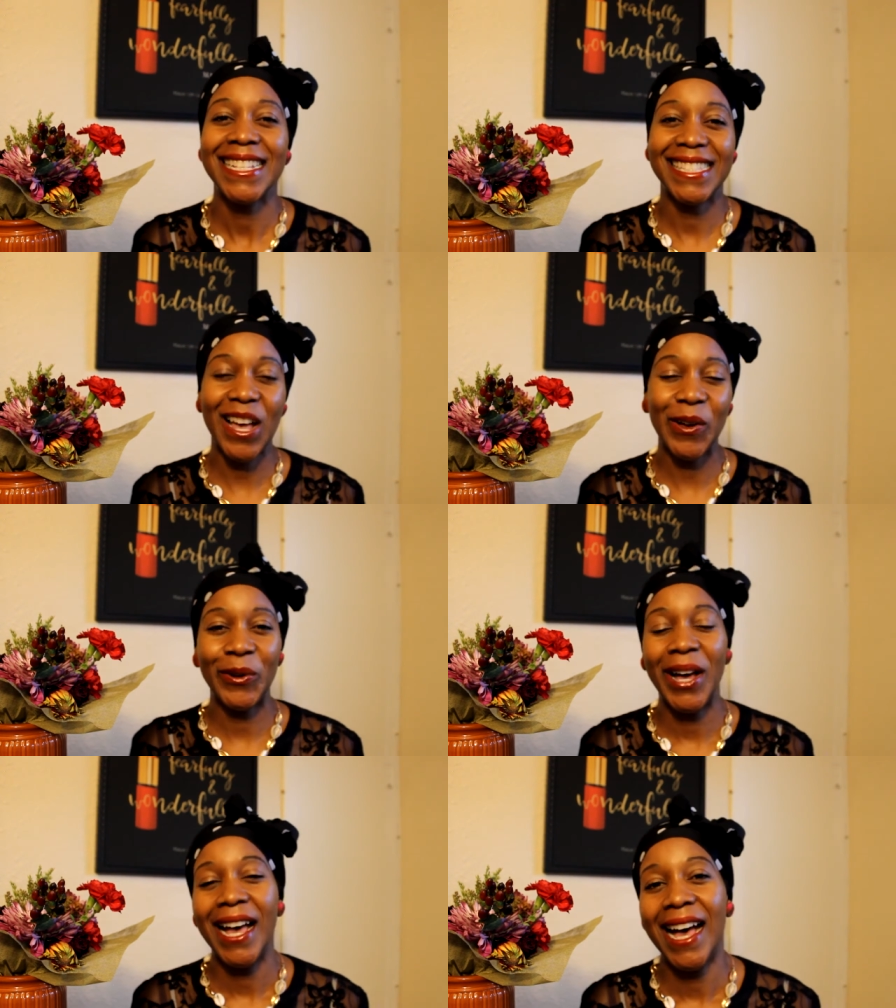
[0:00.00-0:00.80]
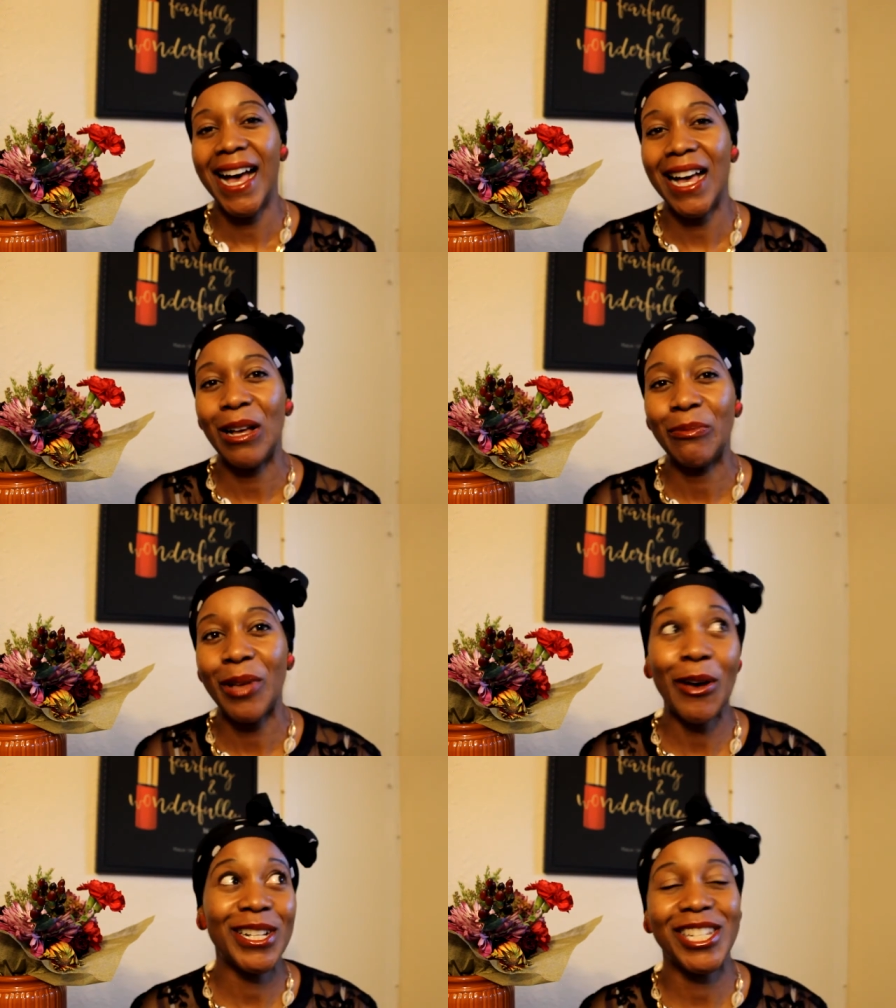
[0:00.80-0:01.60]
So um,
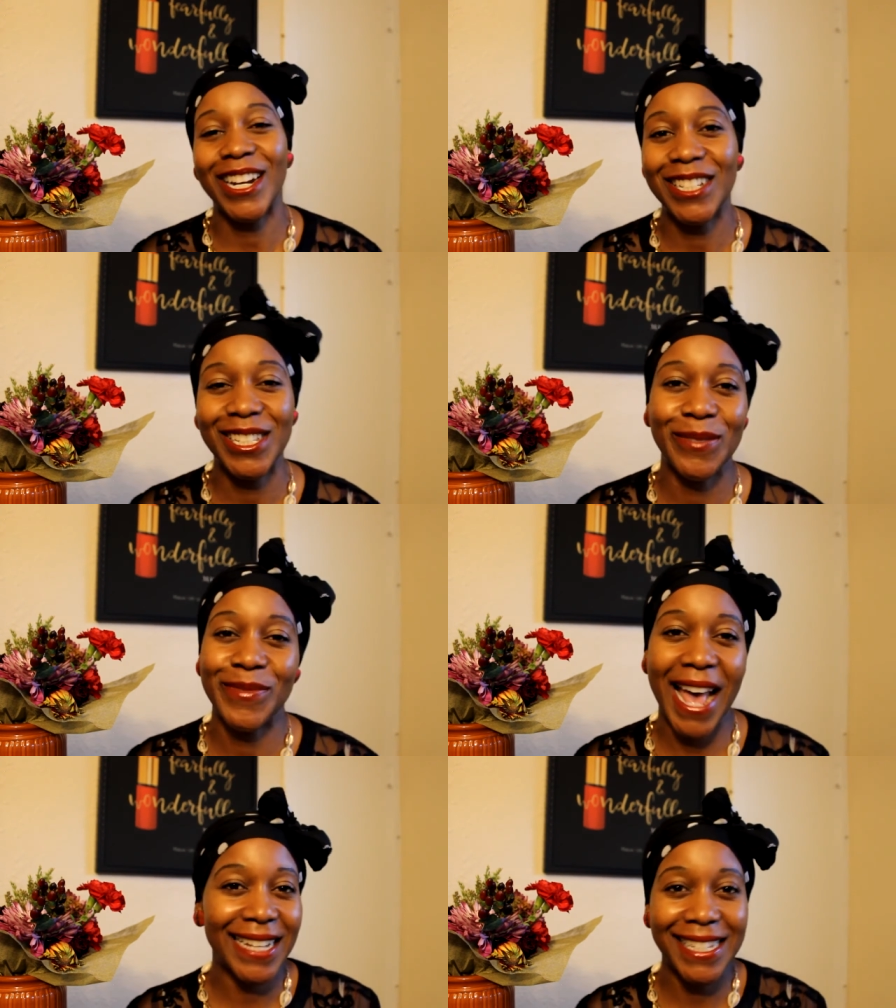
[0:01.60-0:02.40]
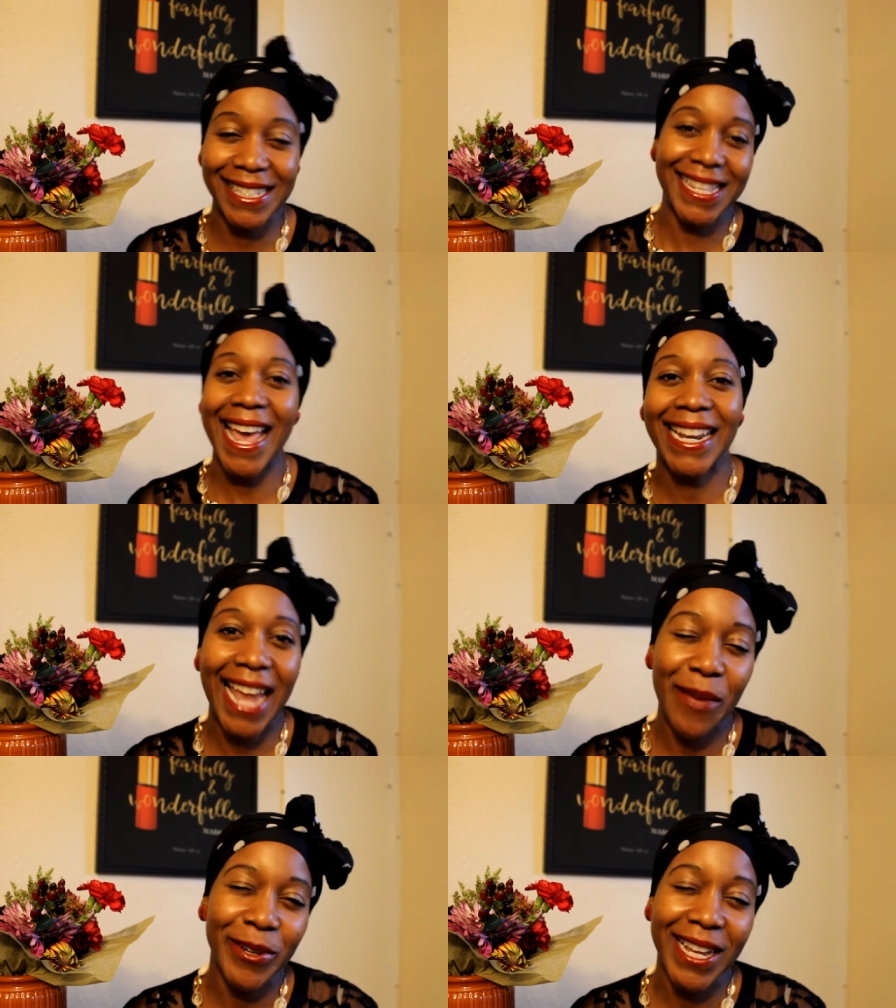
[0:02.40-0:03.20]
go to church. I just said
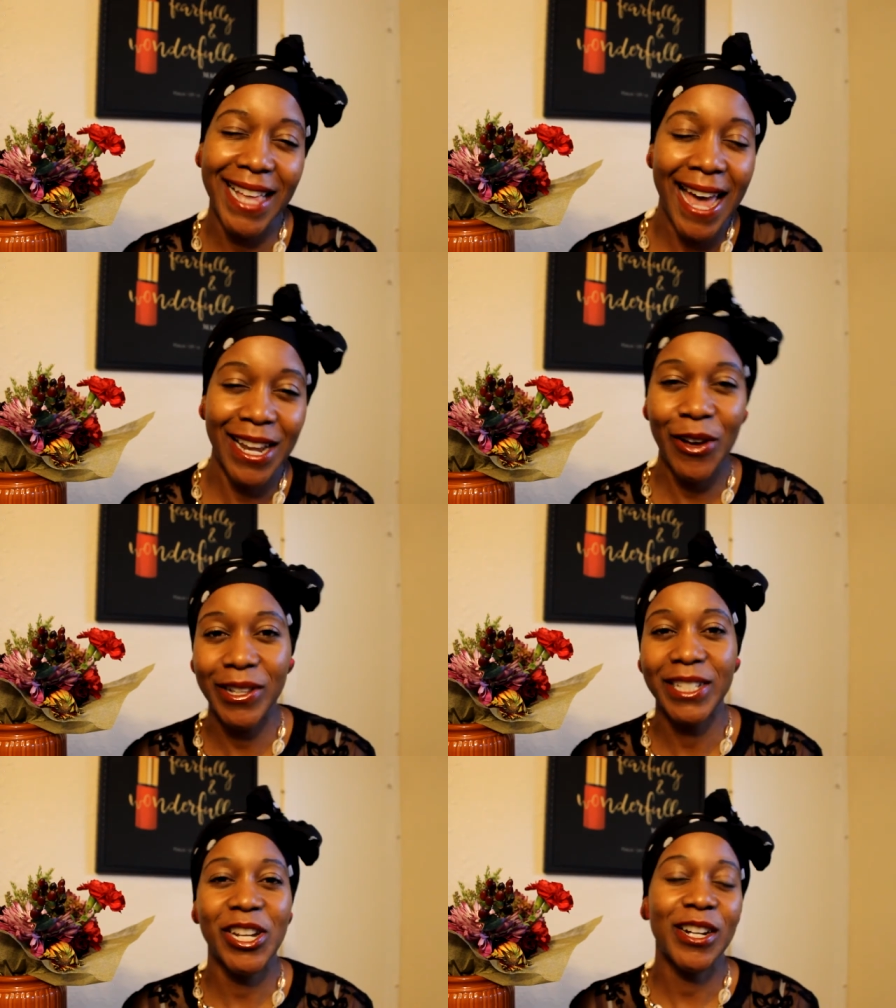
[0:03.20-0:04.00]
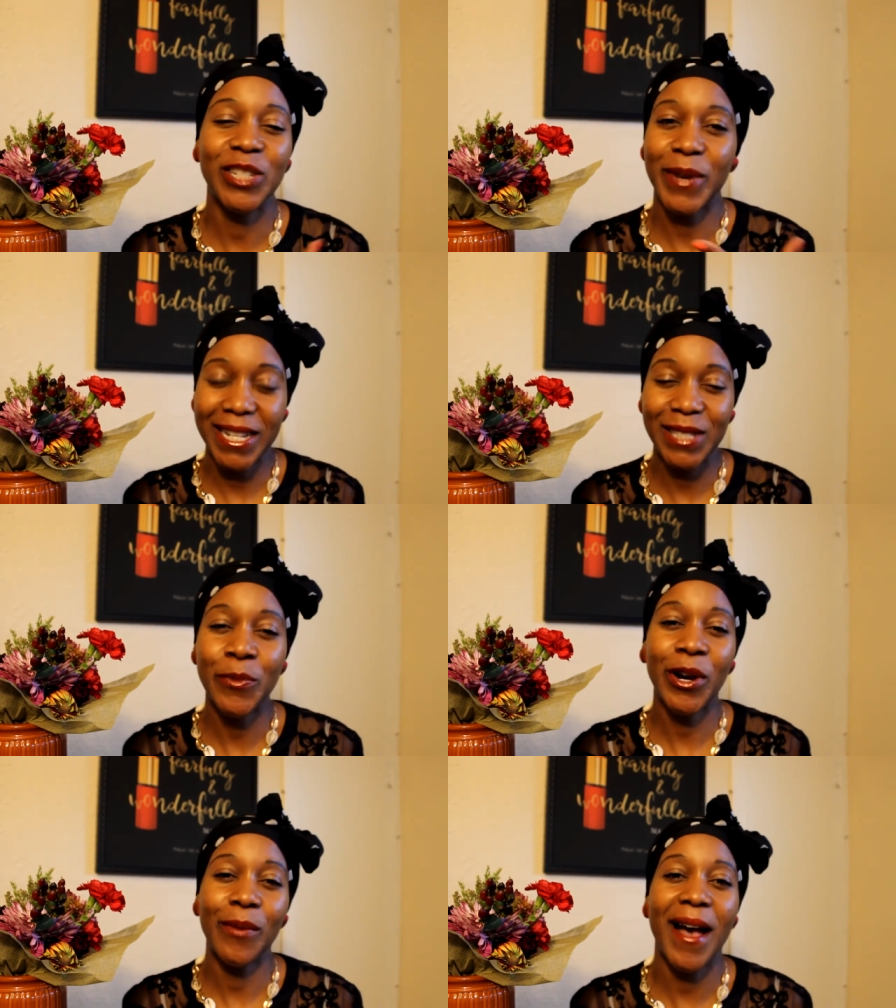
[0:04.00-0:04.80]
labeled it kind of go to church, but it's
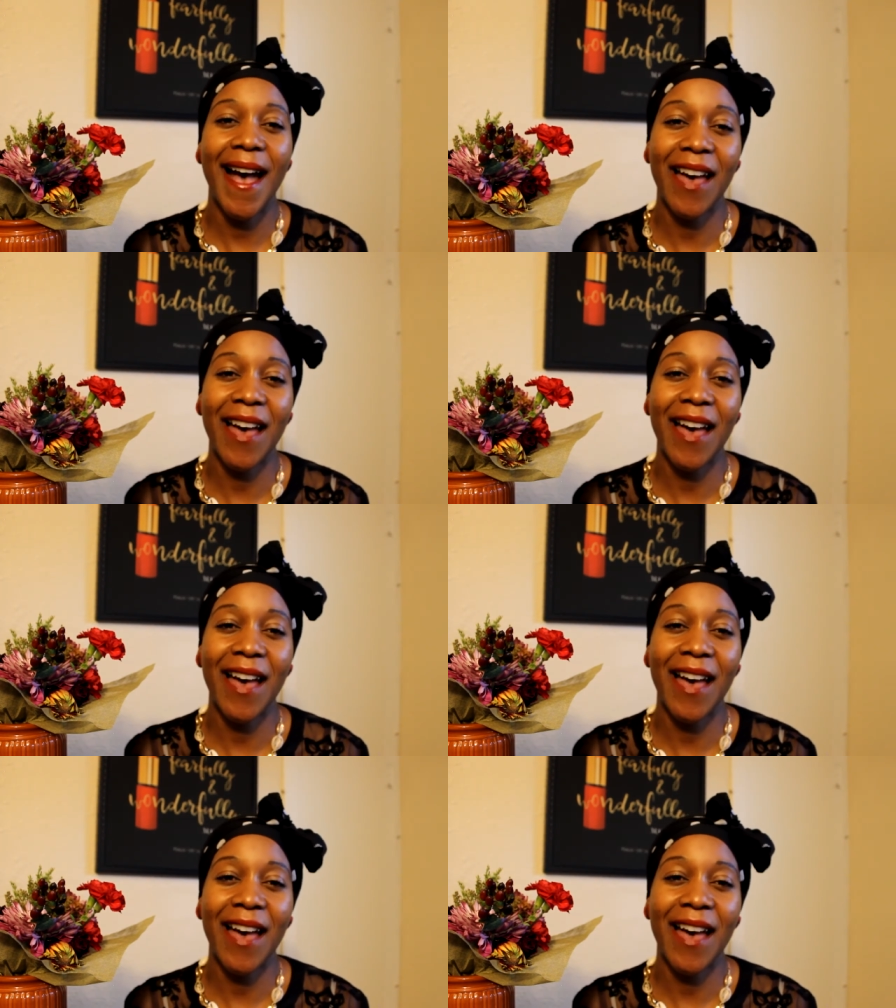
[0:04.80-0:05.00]
more about